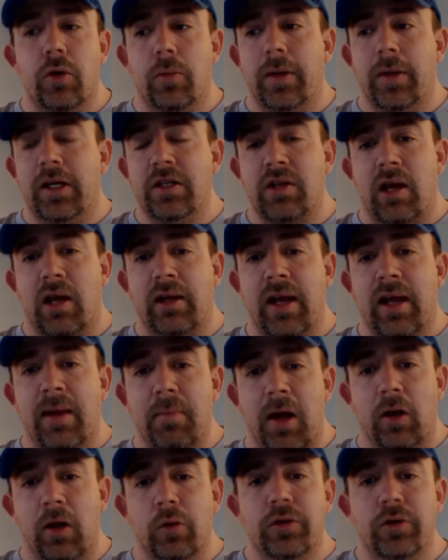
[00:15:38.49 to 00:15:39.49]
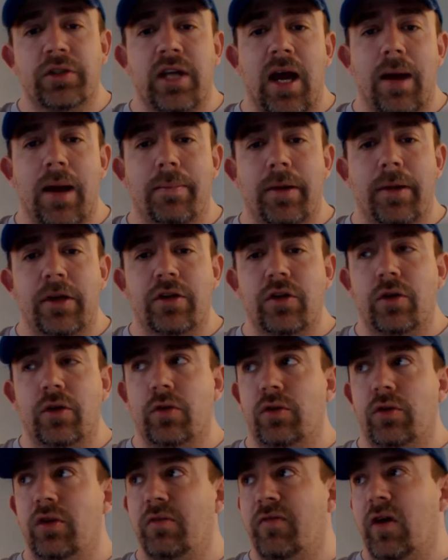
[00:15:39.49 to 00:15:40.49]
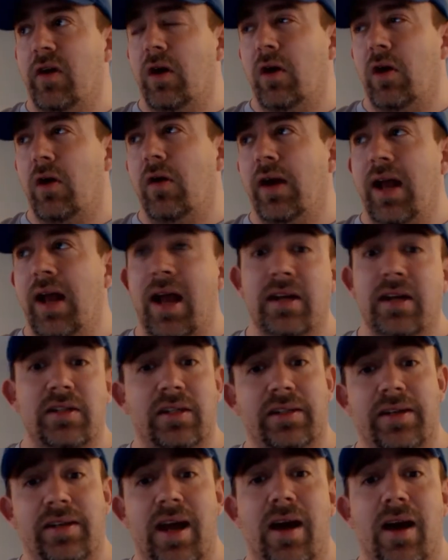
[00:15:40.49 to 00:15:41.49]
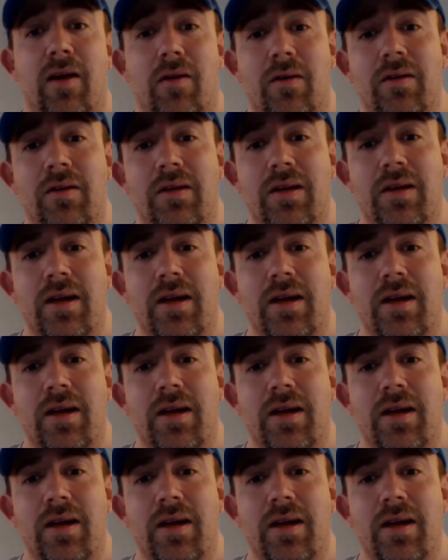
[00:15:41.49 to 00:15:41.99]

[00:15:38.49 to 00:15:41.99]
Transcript: because I gave my loose copy to Duval, and actually now